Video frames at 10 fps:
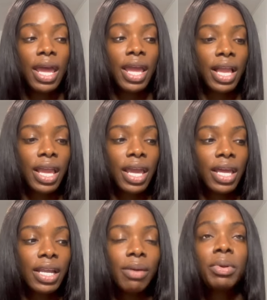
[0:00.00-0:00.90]

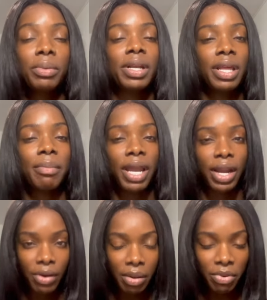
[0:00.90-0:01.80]
and I really wanted to get my hair
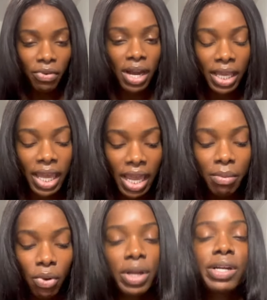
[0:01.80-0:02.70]
done before I came
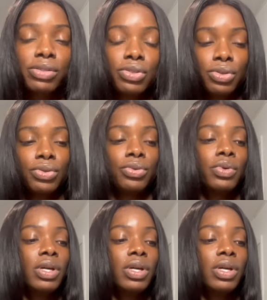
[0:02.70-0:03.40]
on here to